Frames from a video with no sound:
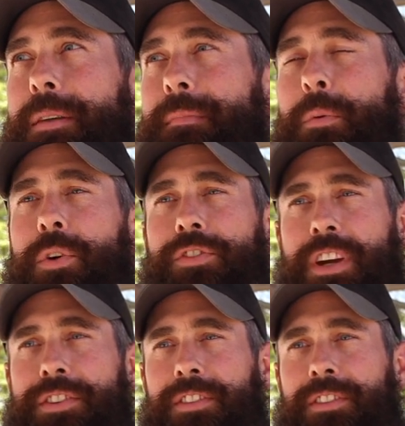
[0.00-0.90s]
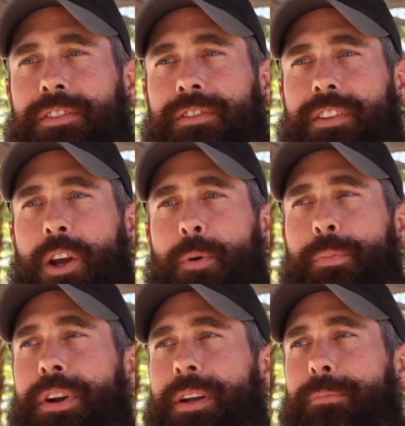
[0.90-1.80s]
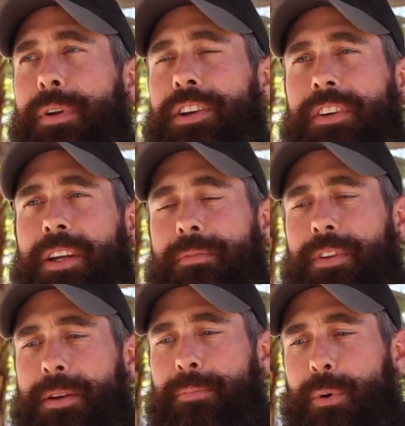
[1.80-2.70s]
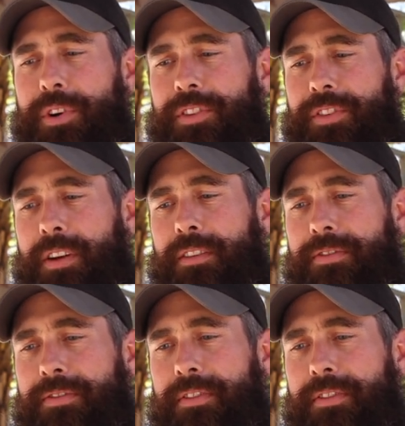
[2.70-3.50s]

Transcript: My work schedule, you know, placing in the importance of